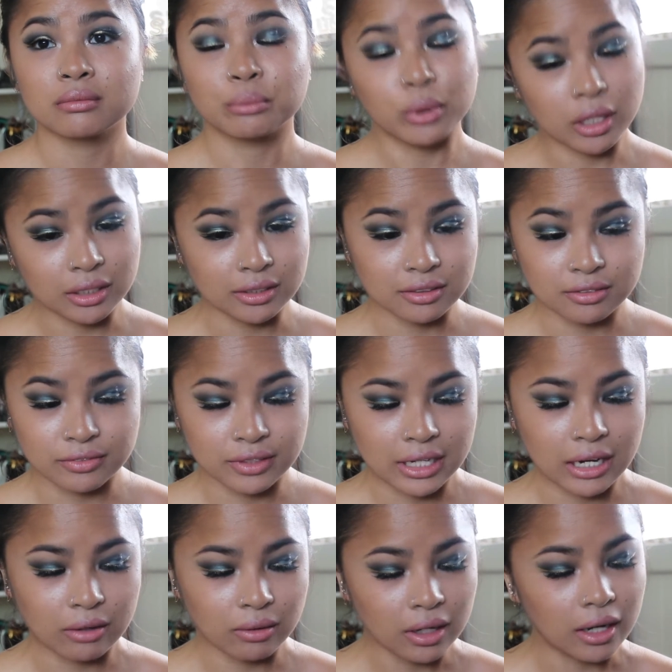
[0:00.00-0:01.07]
products for
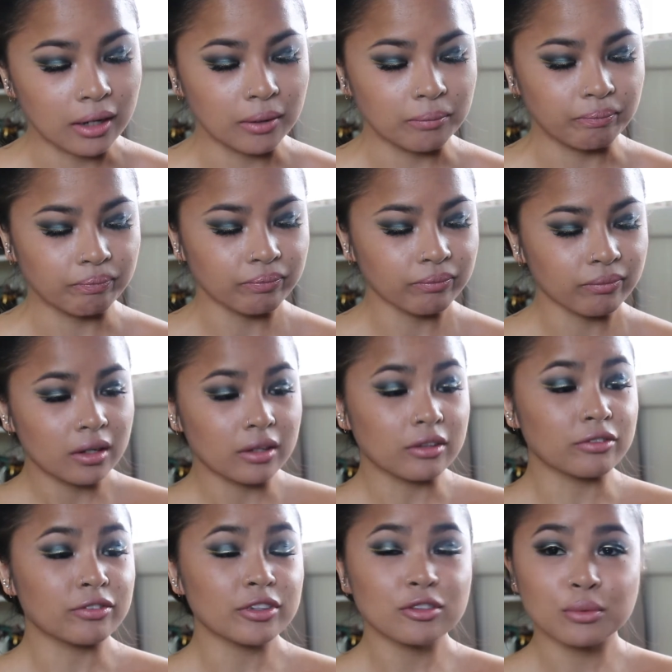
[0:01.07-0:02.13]
now. Um,
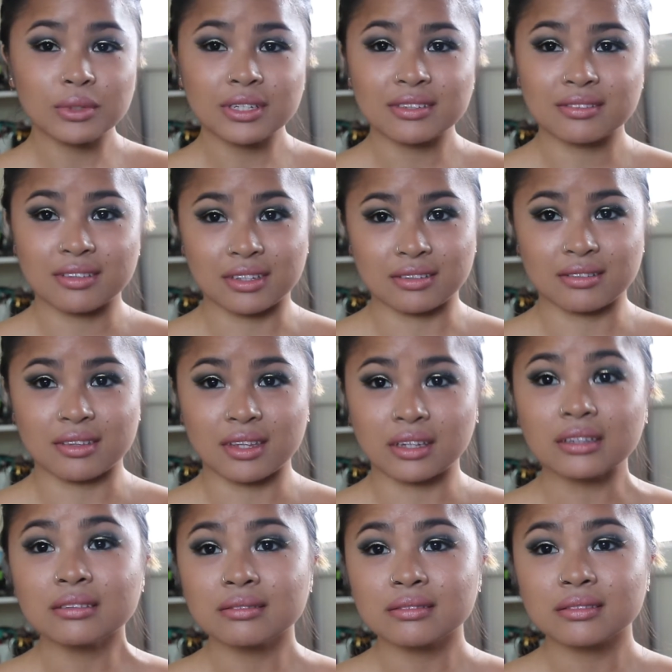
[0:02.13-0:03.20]
the first one is this
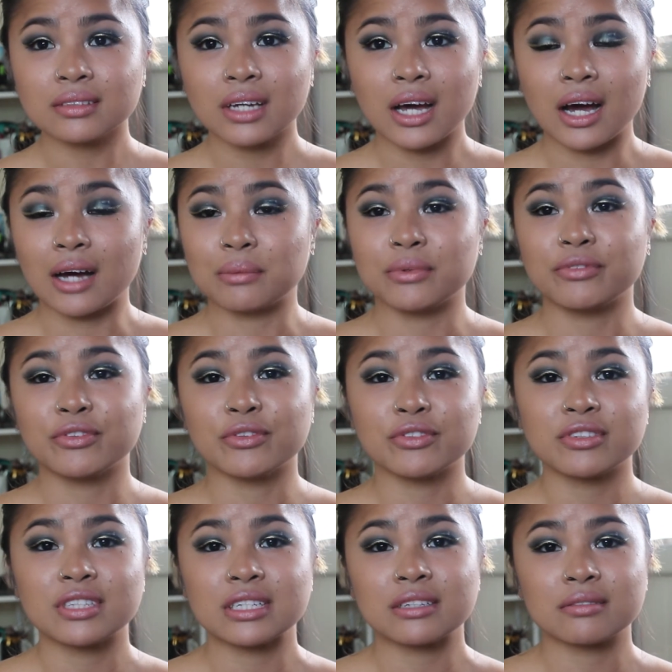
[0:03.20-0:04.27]
thing. Um, if you've
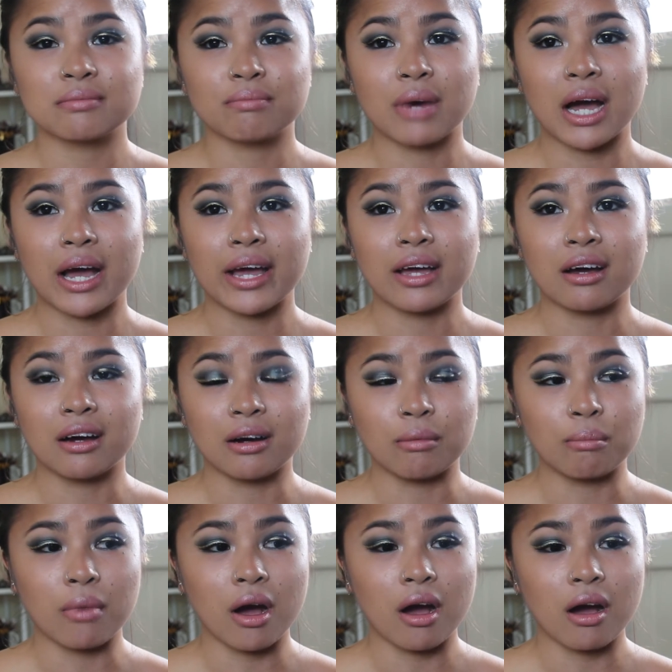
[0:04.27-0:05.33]
seen my
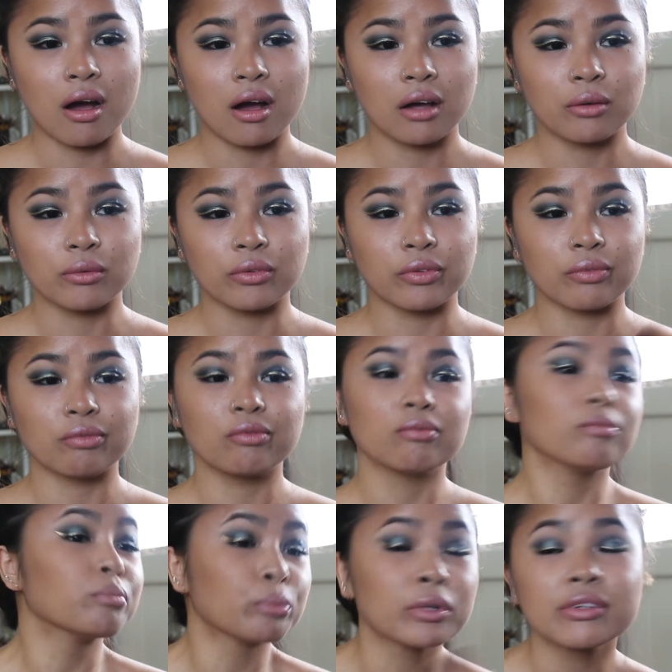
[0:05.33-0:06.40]
um,
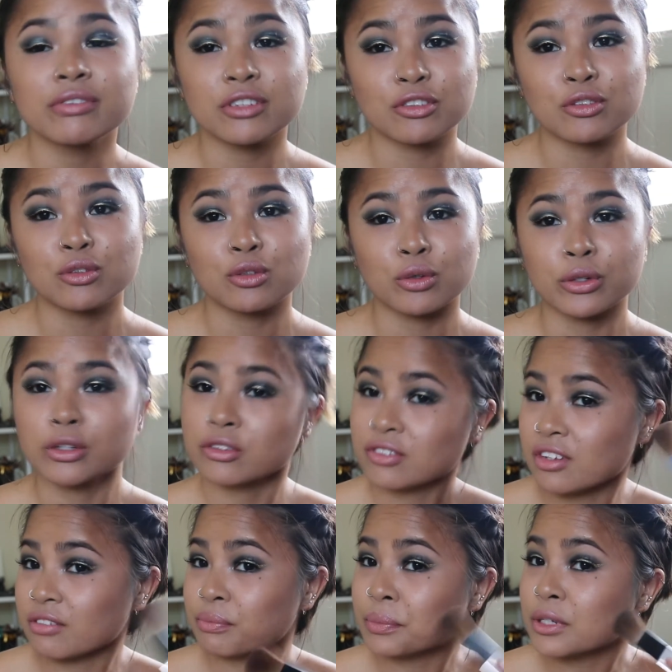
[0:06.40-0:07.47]
previous tutorials
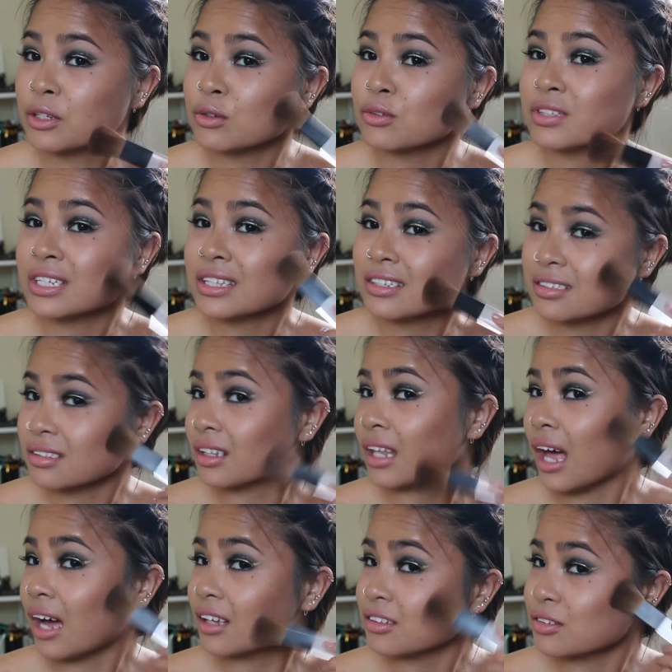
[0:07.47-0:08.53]
I've been using this a
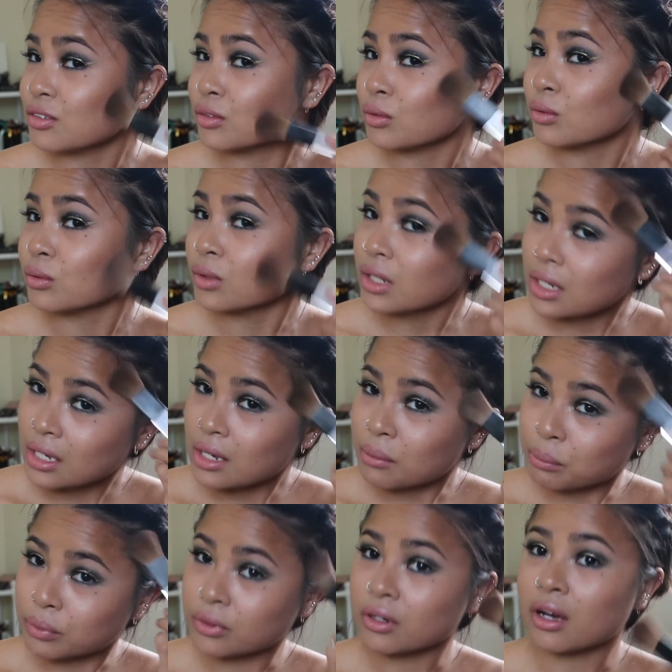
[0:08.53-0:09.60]
lot to
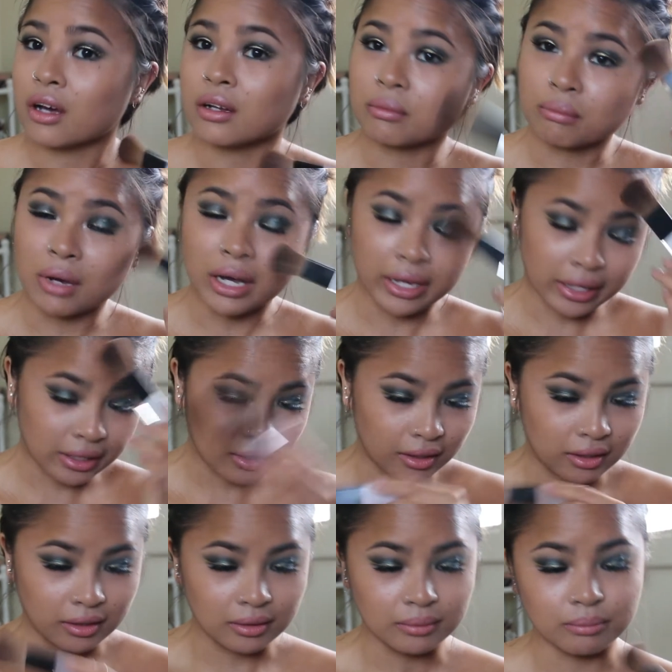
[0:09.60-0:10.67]
put on my
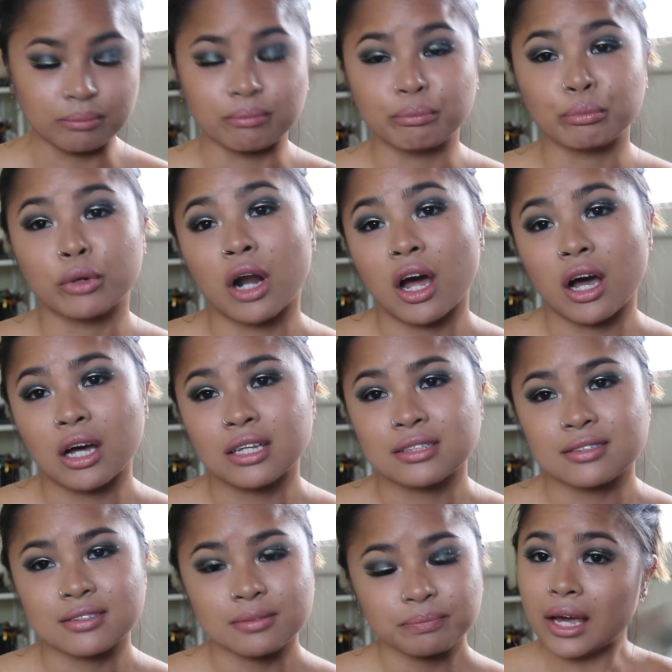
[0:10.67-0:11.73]
um,
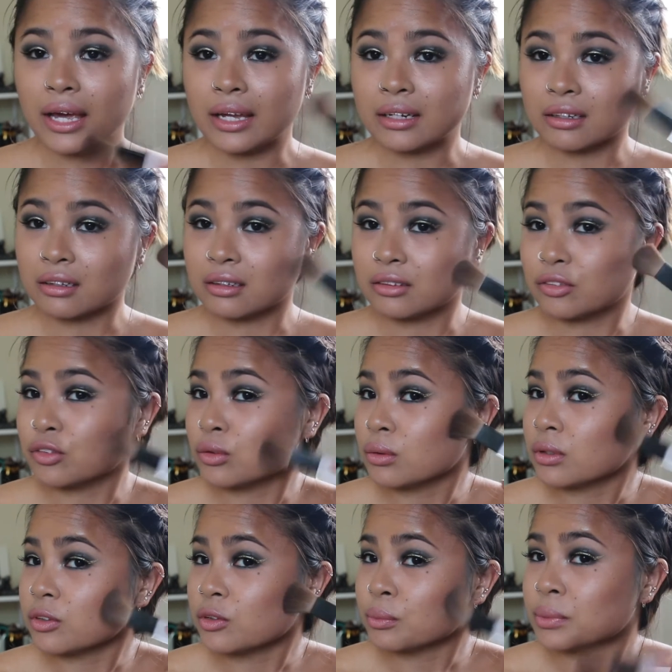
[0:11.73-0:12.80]
bronze and do
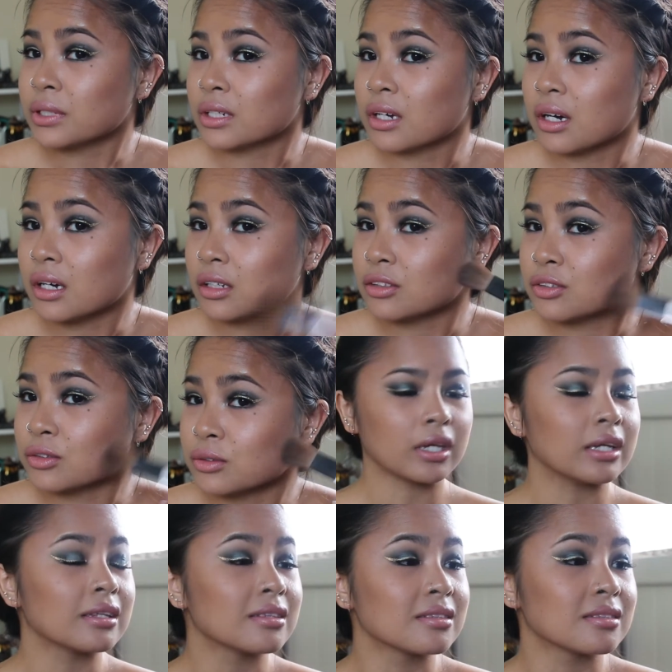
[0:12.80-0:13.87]
a little bit of contour.
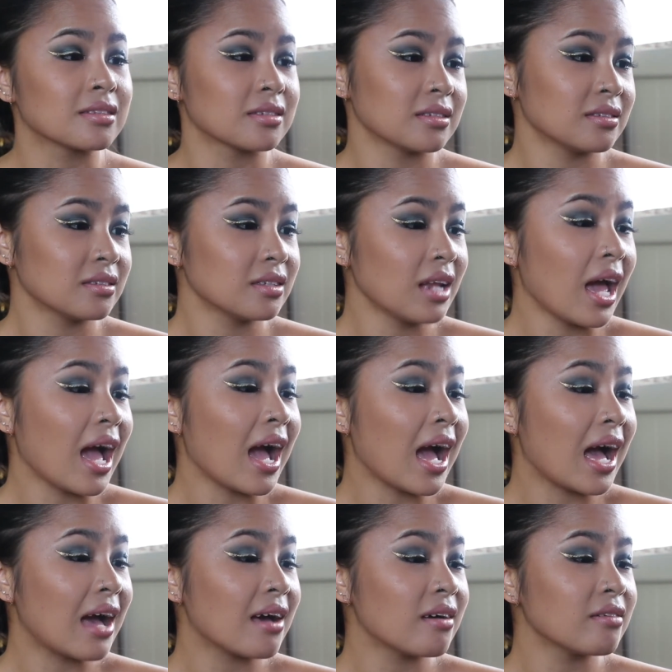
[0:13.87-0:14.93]
It doesn't
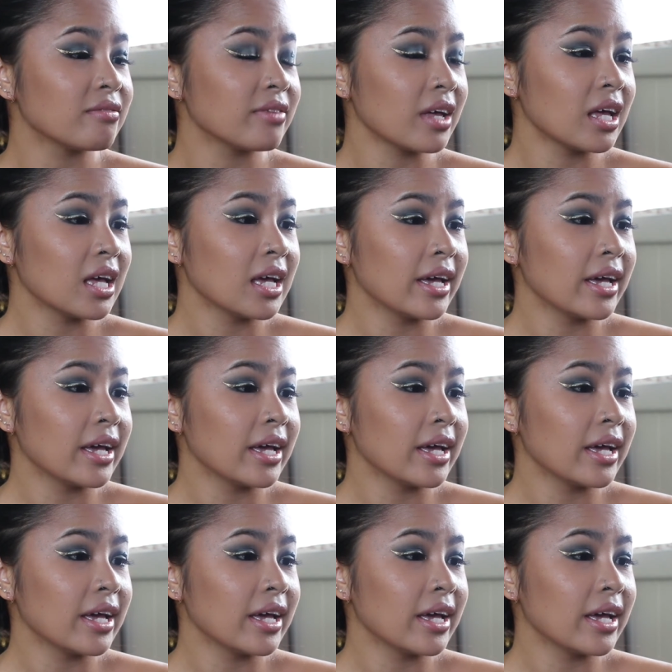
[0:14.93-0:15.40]
have